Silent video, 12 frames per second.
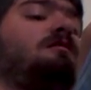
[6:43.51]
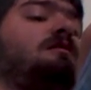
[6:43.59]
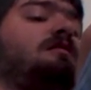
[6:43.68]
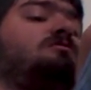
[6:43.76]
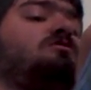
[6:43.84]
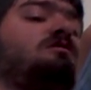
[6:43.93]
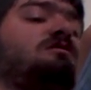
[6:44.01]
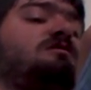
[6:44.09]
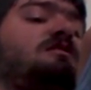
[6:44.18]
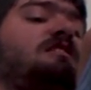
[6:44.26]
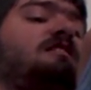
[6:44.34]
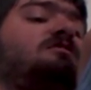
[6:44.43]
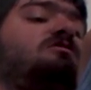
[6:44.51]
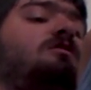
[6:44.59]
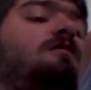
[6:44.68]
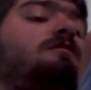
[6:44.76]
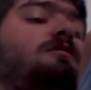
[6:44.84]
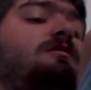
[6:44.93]
Thanks to this, she landed
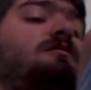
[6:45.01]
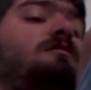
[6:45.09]
softly.